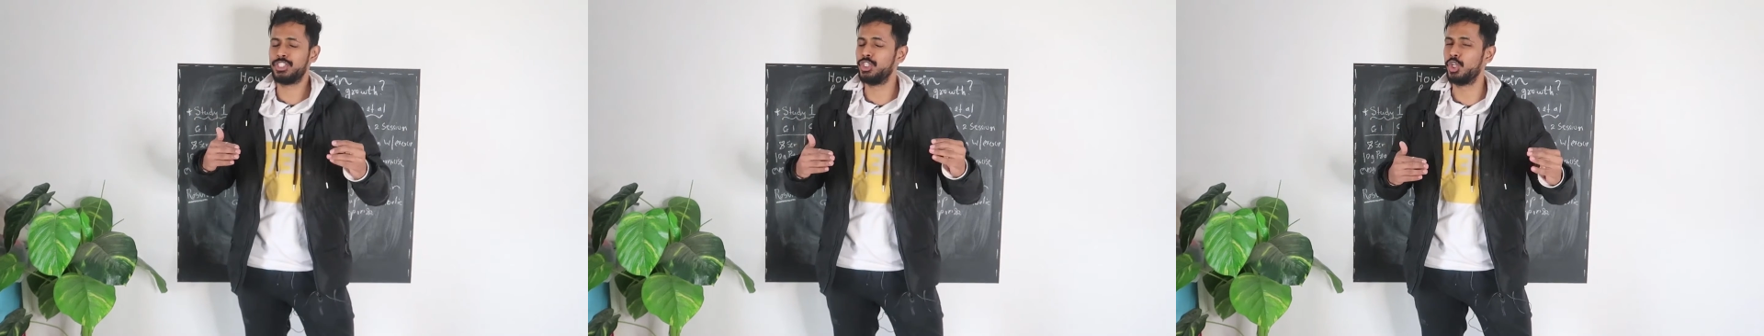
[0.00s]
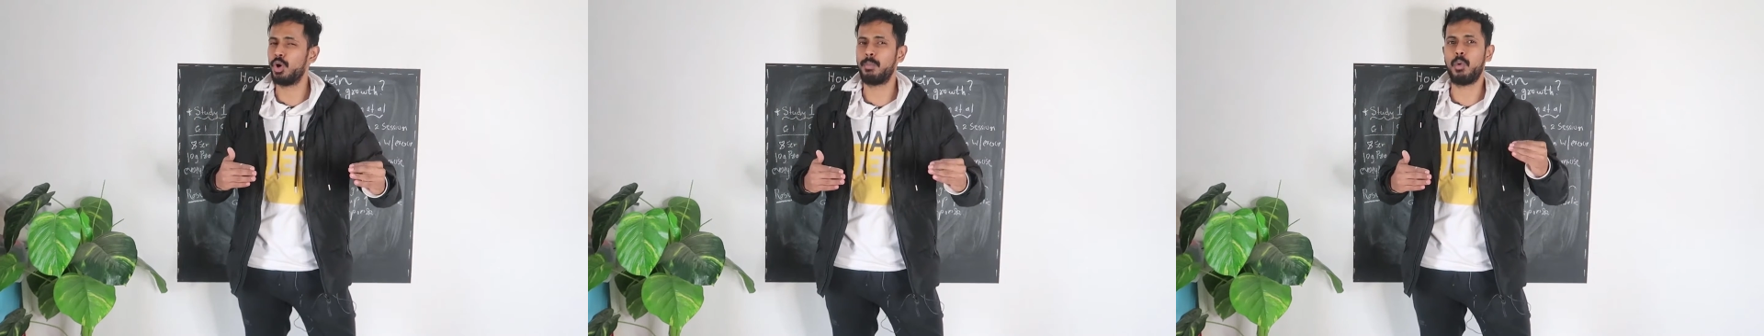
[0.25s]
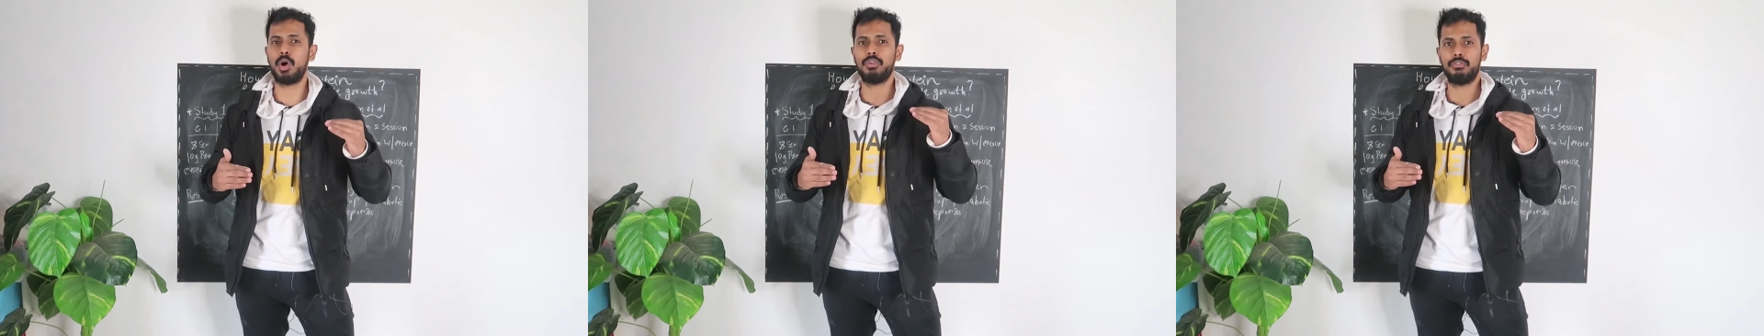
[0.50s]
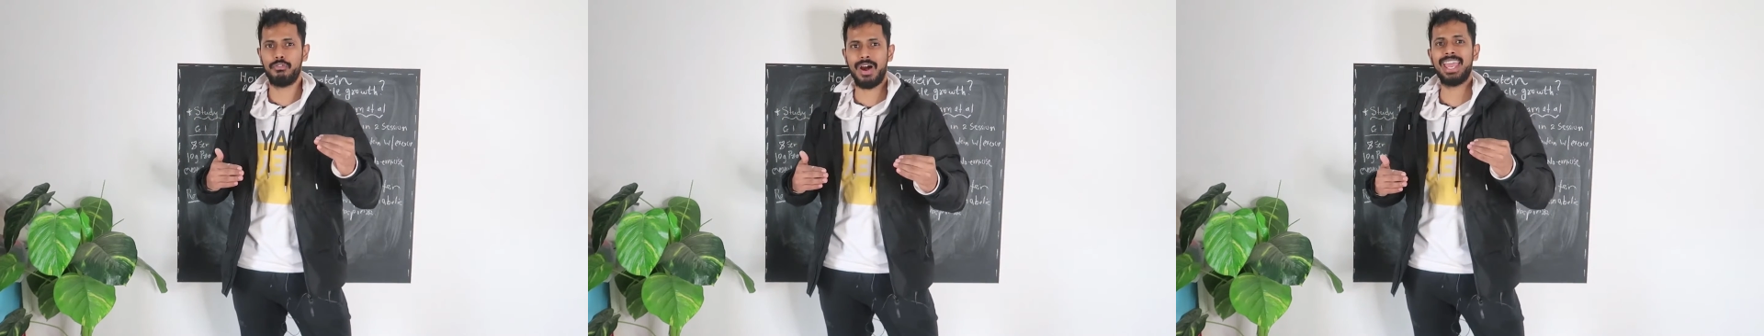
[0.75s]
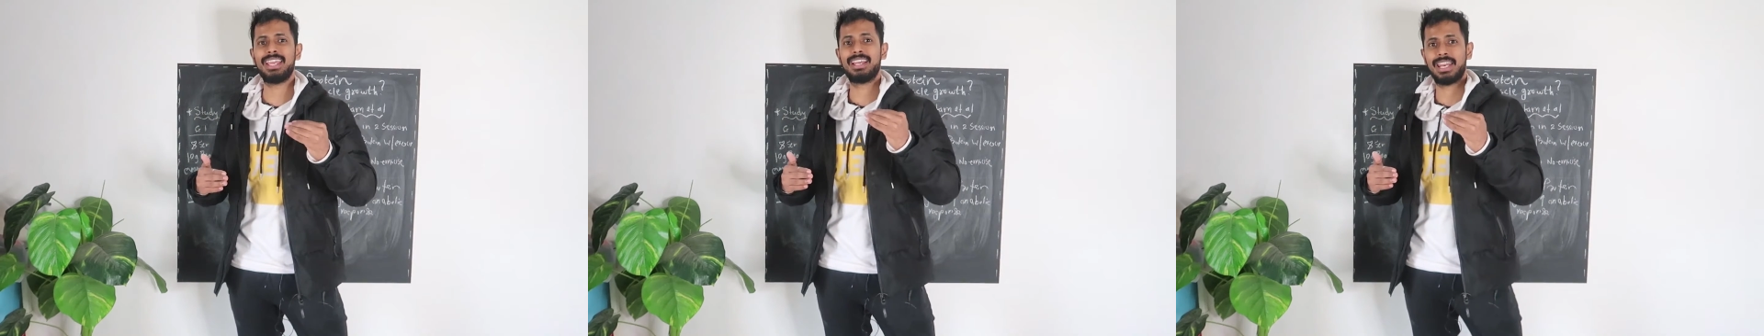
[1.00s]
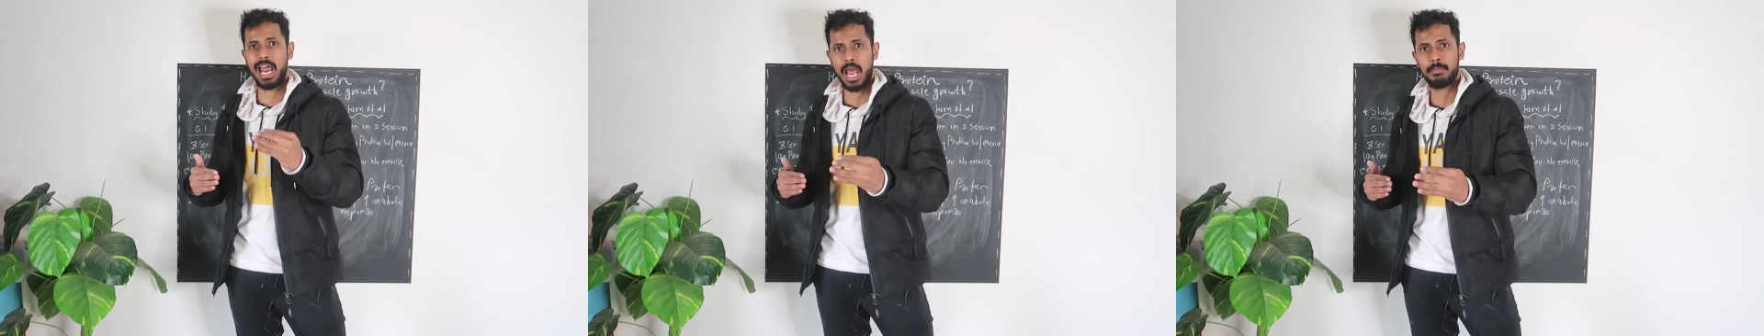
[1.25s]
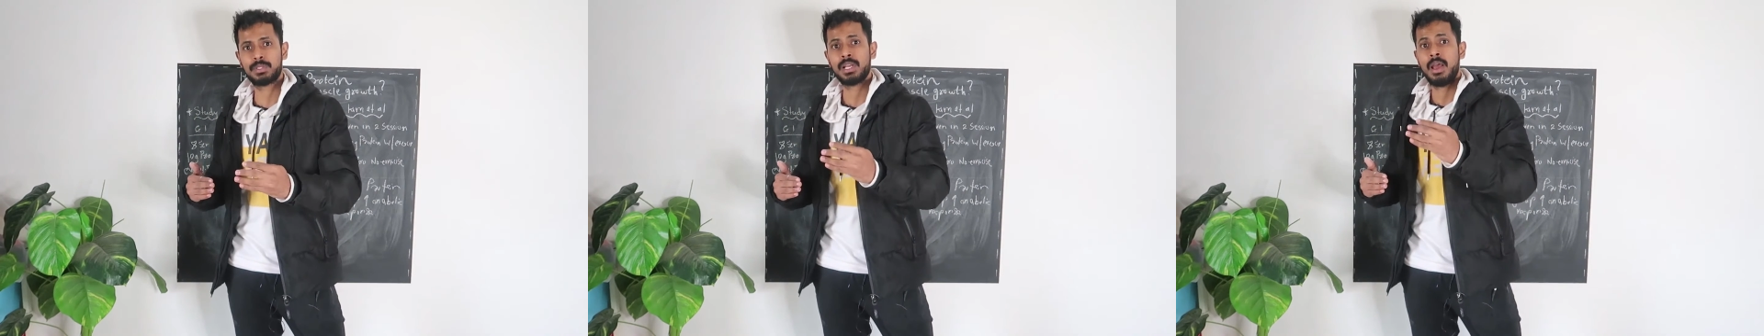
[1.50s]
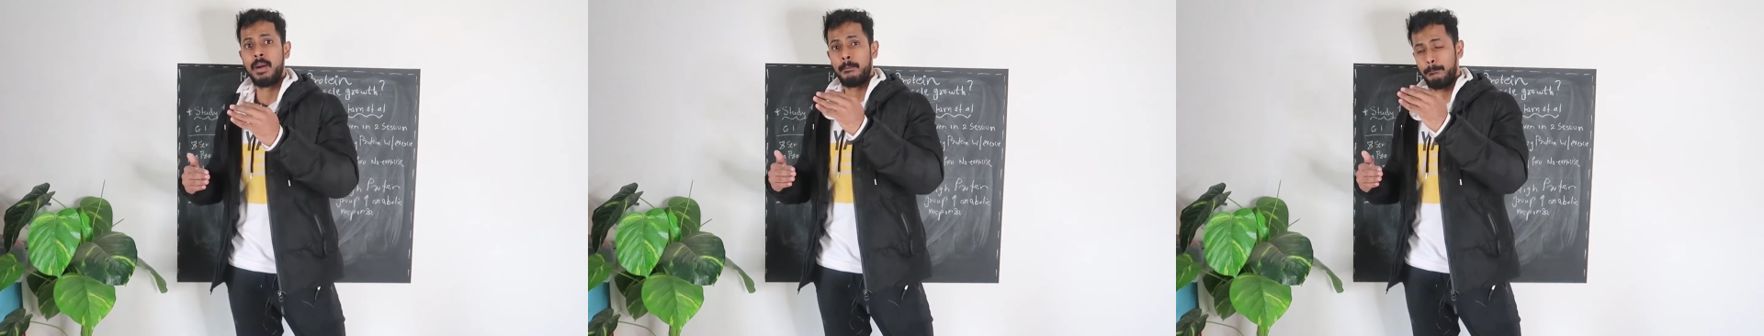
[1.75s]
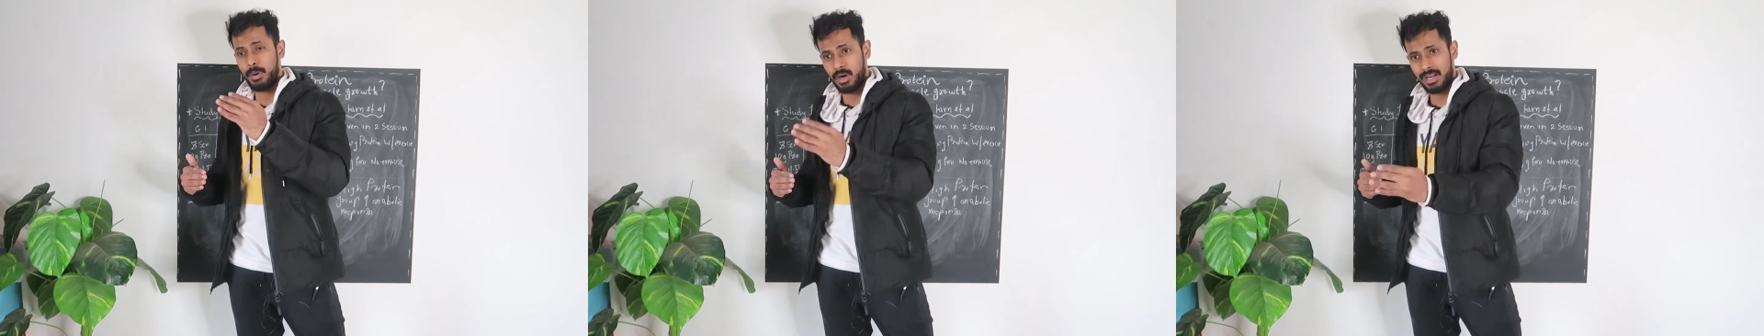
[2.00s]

0.5 grams per